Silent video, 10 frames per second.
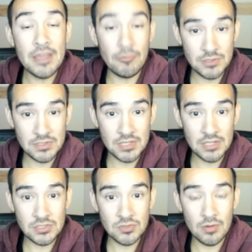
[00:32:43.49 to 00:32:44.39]
That was the
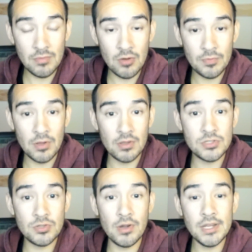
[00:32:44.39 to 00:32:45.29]
Sunstorm. Hope you all
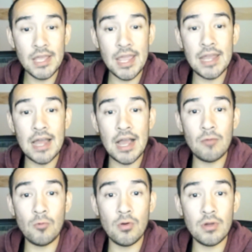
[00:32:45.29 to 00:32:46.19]
enjoyed, and I
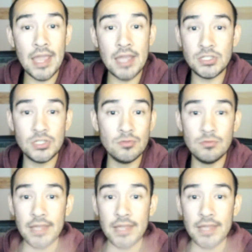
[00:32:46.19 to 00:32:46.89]
will catch you